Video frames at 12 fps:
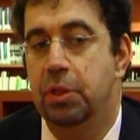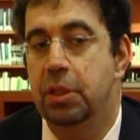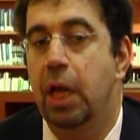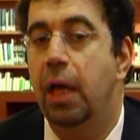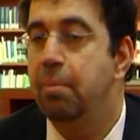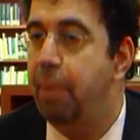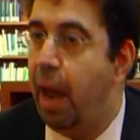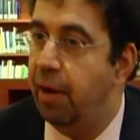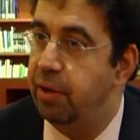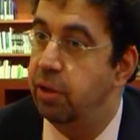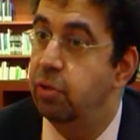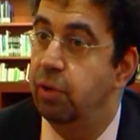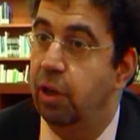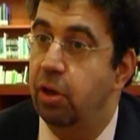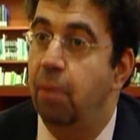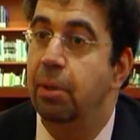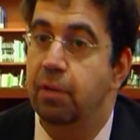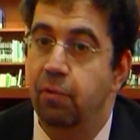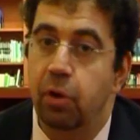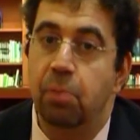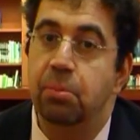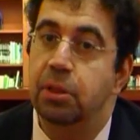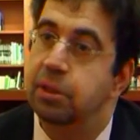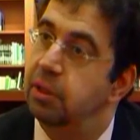not a barrier to economic
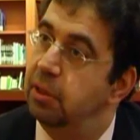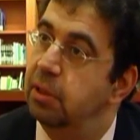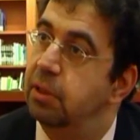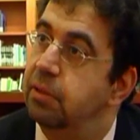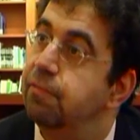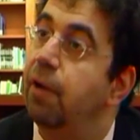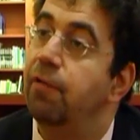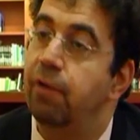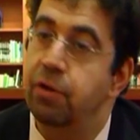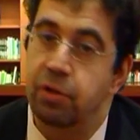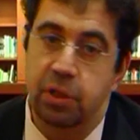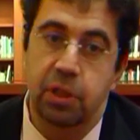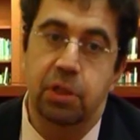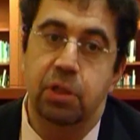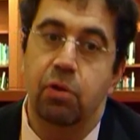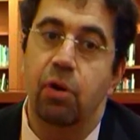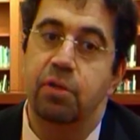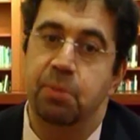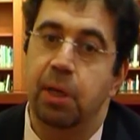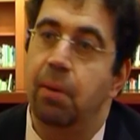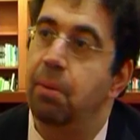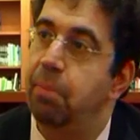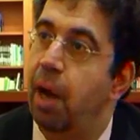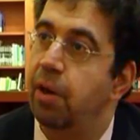development in 500 years ago has become
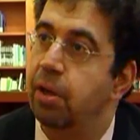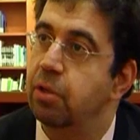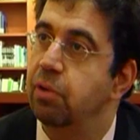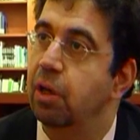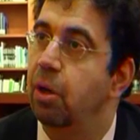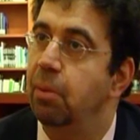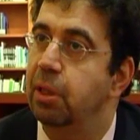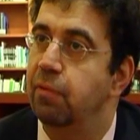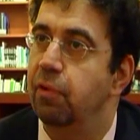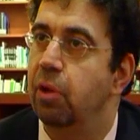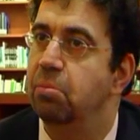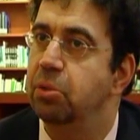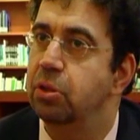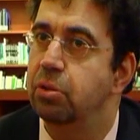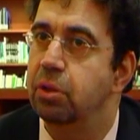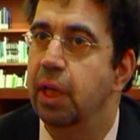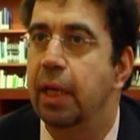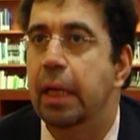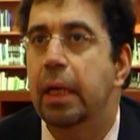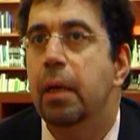a barrier to economic development today.